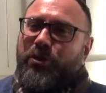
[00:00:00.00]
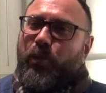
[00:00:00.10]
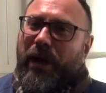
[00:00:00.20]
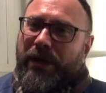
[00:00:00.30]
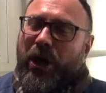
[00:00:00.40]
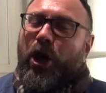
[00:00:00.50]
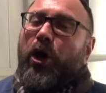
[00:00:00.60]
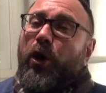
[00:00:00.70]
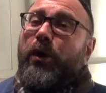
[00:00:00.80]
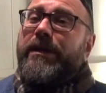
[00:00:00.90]
wine
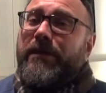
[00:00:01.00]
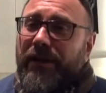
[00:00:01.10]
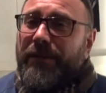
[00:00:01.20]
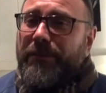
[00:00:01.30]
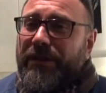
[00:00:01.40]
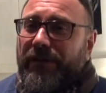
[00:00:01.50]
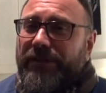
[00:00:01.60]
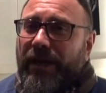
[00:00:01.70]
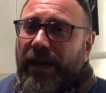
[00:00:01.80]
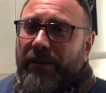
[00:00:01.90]
a little bit
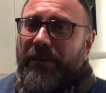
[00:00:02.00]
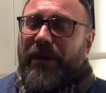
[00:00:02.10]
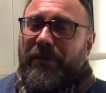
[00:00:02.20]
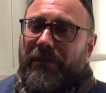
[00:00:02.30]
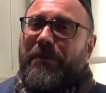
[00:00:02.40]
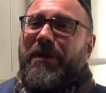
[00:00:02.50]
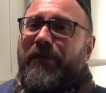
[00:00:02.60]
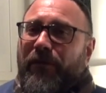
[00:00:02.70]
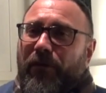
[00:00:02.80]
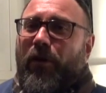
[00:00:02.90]
of time, maybe
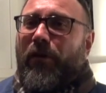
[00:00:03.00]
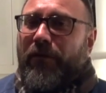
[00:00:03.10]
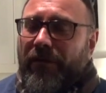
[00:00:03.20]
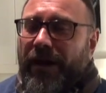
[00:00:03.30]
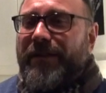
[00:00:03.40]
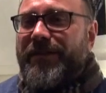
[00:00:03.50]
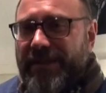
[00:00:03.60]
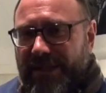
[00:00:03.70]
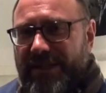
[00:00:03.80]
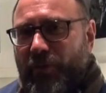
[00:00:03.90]
4, 5,
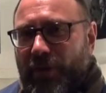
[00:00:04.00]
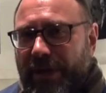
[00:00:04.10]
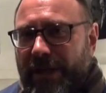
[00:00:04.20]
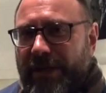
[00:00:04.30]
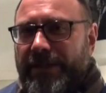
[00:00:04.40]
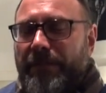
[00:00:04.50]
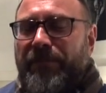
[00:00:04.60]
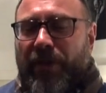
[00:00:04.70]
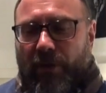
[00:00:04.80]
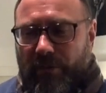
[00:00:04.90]
6 more years,
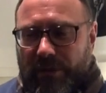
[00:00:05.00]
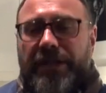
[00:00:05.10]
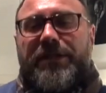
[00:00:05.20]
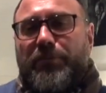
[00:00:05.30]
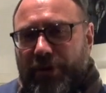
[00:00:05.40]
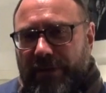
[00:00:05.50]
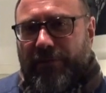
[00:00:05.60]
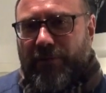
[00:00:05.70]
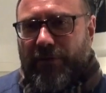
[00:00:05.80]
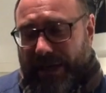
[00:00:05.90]
it's
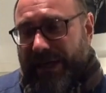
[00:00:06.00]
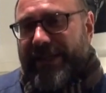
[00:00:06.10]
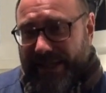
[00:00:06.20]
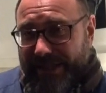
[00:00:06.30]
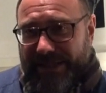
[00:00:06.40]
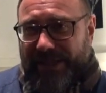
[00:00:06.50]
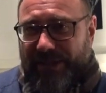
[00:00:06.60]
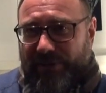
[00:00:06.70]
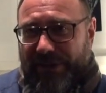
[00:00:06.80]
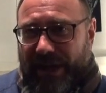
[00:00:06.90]
beautiful and
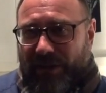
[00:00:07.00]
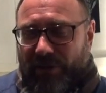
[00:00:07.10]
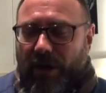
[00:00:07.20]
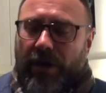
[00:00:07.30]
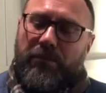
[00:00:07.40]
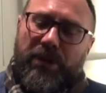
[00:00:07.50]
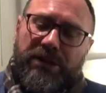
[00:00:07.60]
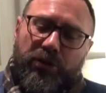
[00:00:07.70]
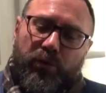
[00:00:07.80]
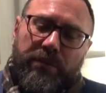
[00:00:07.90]
tasty now,
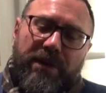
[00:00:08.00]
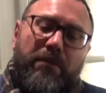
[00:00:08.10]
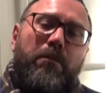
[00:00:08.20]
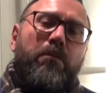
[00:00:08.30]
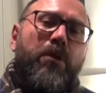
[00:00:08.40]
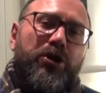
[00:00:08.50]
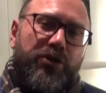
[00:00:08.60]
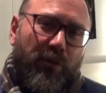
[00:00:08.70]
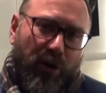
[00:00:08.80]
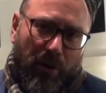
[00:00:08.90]
but it will be
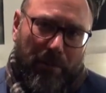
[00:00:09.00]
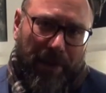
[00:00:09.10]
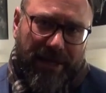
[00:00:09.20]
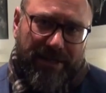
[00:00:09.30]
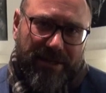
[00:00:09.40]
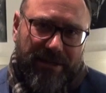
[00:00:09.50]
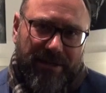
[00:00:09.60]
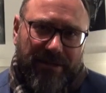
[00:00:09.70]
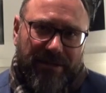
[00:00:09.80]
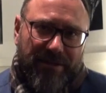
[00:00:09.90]
much more complex
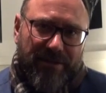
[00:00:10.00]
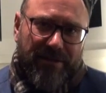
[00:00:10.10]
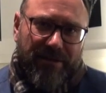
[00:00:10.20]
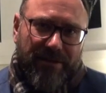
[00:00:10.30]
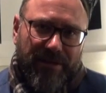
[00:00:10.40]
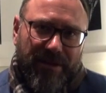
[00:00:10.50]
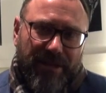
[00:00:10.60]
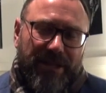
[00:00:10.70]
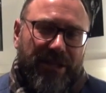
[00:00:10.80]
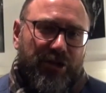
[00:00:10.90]

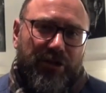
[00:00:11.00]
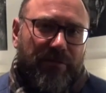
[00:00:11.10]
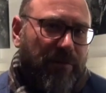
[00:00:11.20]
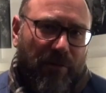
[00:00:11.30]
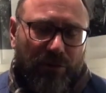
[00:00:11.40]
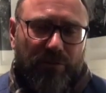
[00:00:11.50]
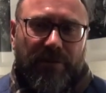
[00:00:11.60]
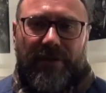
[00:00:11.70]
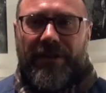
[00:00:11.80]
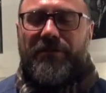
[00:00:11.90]
in 4 to
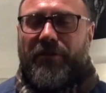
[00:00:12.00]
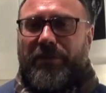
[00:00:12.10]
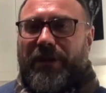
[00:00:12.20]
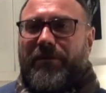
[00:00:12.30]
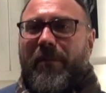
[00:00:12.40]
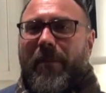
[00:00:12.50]
5 years from now.